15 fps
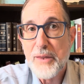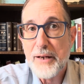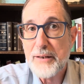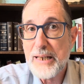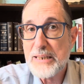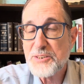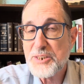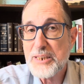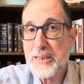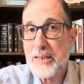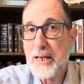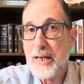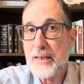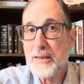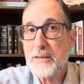Nancy and
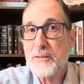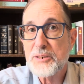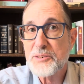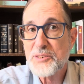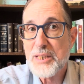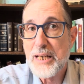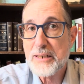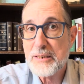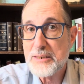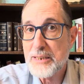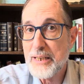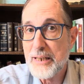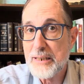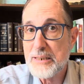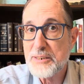I decided to
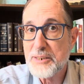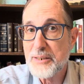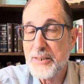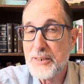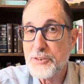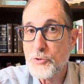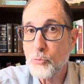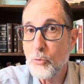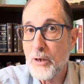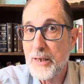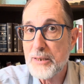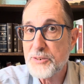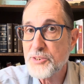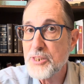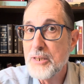get into this,
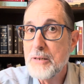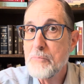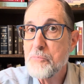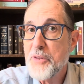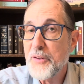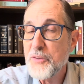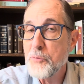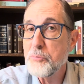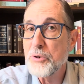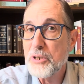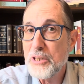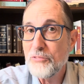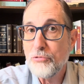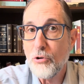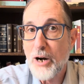was that the Book
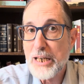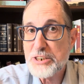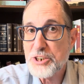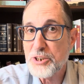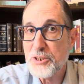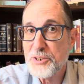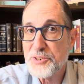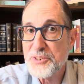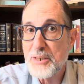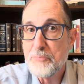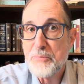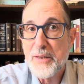of Watchers,